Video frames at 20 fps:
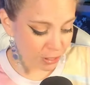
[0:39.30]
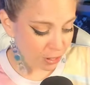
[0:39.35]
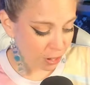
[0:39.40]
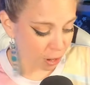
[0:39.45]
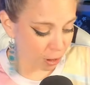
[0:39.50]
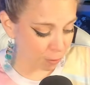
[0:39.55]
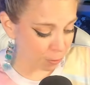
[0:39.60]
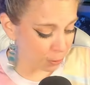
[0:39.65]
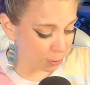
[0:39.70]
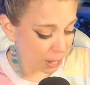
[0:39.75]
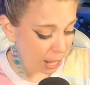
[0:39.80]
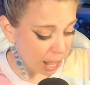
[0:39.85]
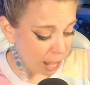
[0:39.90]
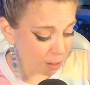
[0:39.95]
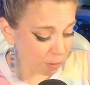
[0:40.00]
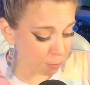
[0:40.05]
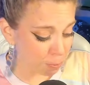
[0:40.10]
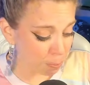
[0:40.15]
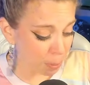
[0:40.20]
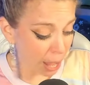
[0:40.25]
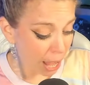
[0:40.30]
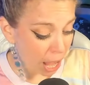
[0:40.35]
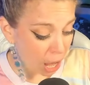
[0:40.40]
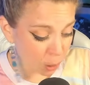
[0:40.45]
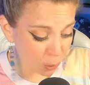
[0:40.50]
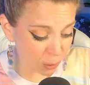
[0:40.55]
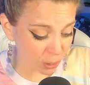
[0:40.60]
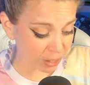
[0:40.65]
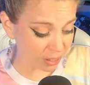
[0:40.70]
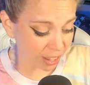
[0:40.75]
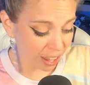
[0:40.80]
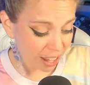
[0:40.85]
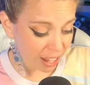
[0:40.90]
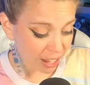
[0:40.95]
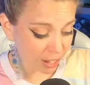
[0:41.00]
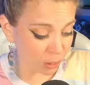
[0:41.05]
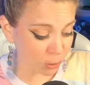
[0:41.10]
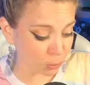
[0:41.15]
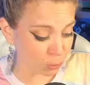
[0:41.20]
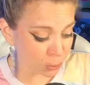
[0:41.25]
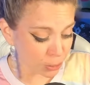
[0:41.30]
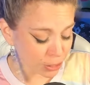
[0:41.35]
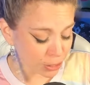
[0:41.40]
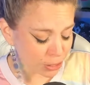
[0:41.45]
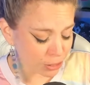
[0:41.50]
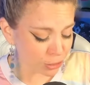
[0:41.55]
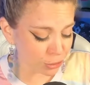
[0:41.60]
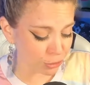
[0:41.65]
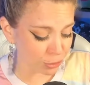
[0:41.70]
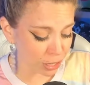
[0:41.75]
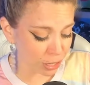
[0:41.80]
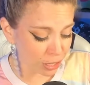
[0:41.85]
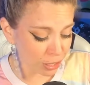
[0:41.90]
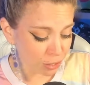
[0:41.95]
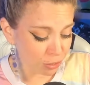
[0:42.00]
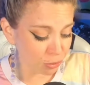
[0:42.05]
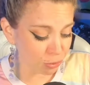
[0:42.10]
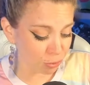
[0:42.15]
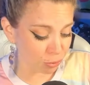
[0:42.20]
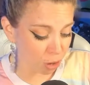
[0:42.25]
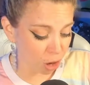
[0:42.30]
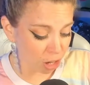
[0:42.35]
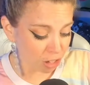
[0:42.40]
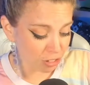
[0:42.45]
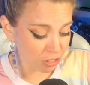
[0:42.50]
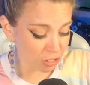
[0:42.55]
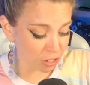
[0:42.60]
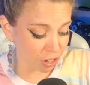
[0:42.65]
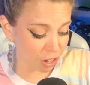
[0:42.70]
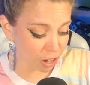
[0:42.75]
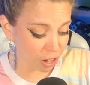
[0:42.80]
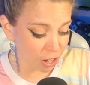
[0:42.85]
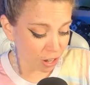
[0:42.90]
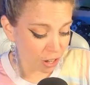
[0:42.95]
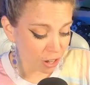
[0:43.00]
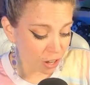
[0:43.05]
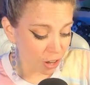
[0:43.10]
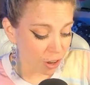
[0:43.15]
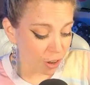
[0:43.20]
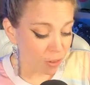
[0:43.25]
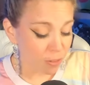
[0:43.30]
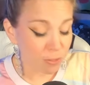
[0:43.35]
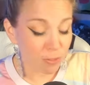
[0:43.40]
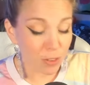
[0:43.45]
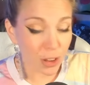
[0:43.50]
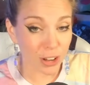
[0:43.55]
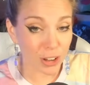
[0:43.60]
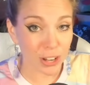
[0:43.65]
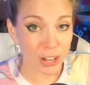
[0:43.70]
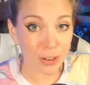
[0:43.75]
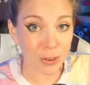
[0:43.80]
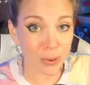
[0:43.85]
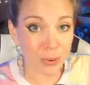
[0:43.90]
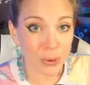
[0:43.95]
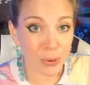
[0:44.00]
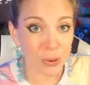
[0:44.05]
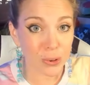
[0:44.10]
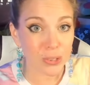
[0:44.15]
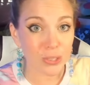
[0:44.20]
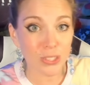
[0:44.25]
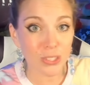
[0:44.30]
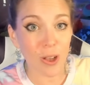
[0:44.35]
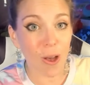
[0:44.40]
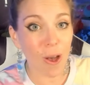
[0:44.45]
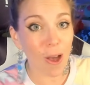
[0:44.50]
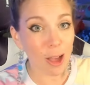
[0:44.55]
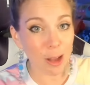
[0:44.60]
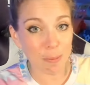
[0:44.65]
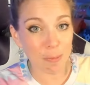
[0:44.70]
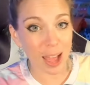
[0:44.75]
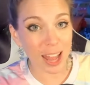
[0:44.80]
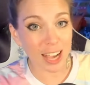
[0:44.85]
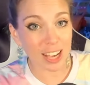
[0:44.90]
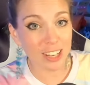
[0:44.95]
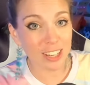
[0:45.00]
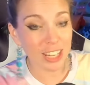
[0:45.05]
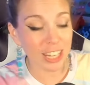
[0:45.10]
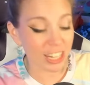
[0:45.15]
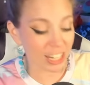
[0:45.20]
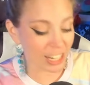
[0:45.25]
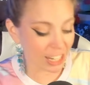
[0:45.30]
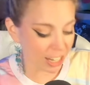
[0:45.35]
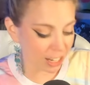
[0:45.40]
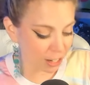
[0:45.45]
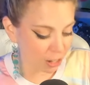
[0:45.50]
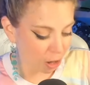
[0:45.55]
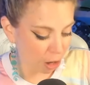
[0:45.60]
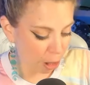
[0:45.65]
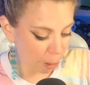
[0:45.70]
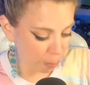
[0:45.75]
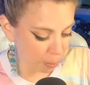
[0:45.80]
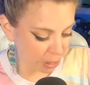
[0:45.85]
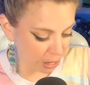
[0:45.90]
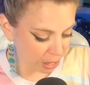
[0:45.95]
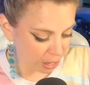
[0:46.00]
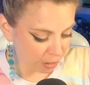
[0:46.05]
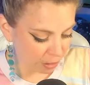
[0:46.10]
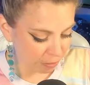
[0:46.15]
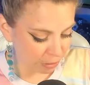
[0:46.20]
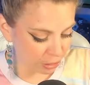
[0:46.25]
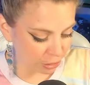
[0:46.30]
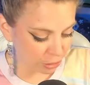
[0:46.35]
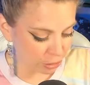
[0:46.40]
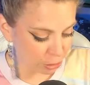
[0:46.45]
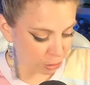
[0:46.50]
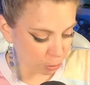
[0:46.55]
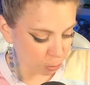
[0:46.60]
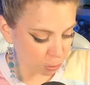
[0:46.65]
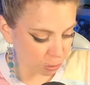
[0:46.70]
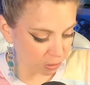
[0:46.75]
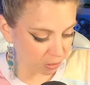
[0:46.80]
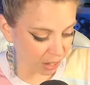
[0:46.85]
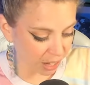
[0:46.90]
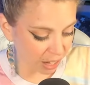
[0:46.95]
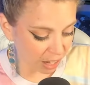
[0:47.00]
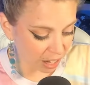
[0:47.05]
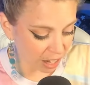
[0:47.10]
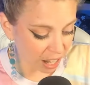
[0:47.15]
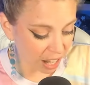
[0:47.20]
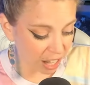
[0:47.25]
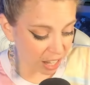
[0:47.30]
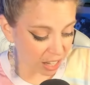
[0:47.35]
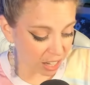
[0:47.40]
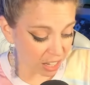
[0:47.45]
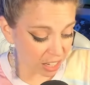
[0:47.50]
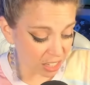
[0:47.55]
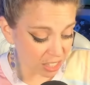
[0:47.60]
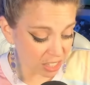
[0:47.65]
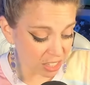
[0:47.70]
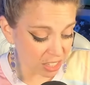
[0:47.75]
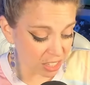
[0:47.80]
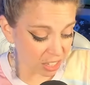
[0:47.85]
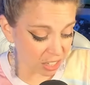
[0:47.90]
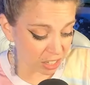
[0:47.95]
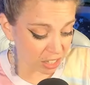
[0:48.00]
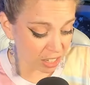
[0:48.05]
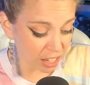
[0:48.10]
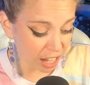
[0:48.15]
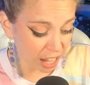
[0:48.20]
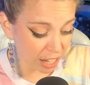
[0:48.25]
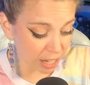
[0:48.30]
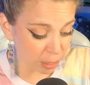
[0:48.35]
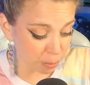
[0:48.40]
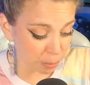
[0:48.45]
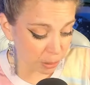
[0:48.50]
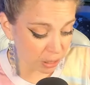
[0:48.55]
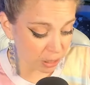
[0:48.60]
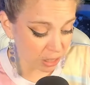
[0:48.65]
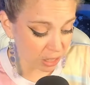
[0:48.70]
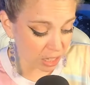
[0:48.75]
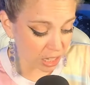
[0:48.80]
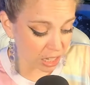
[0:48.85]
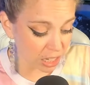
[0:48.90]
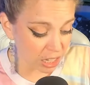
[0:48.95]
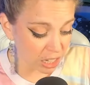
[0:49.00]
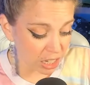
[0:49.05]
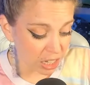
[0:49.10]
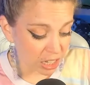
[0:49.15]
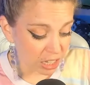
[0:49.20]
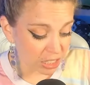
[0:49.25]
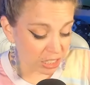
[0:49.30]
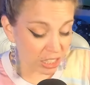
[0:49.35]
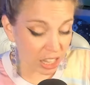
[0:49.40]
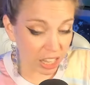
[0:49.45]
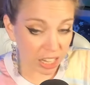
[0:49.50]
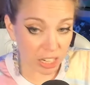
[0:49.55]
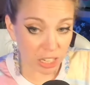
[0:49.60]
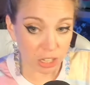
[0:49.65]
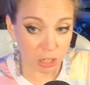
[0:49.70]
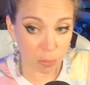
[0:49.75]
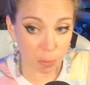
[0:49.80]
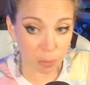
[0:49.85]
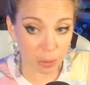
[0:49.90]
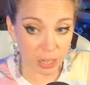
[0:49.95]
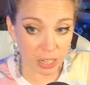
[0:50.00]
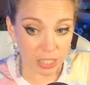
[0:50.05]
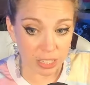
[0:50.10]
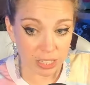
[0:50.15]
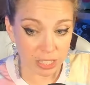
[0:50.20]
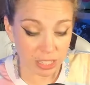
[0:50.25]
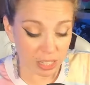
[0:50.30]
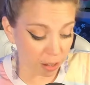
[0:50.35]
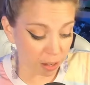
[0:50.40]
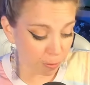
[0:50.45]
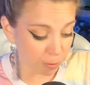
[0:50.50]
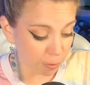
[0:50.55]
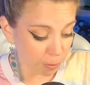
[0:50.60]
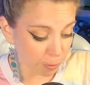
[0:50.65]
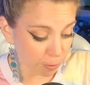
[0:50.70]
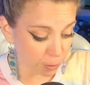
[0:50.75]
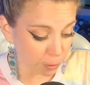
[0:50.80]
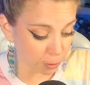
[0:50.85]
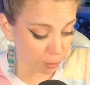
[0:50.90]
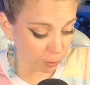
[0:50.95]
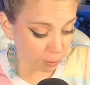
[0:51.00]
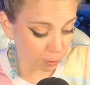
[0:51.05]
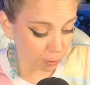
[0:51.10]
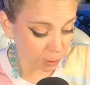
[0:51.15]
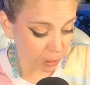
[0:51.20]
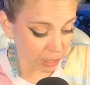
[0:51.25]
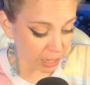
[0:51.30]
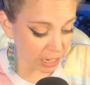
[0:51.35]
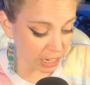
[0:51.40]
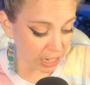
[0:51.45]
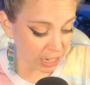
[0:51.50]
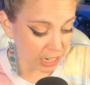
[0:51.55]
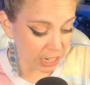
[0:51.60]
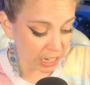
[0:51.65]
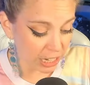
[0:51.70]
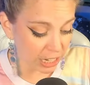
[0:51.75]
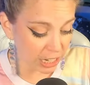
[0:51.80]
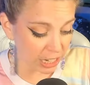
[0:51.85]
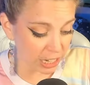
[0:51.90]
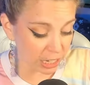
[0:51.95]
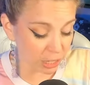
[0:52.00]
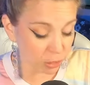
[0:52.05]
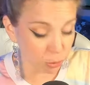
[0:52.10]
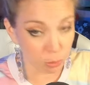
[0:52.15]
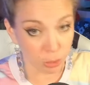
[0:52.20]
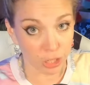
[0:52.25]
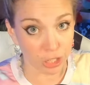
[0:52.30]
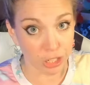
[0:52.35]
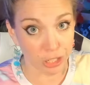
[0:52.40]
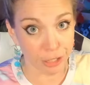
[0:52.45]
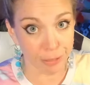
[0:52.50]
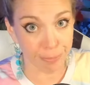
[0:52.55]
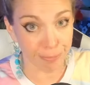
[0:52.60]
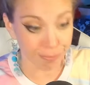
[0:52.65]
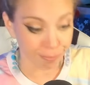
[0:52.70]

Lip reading: off, we have Powerline, World's Greatest Rock Star. Very cool to automatically get a copy of this super rare, and his Singer 9 ability, letting you play stuff for free, is really good.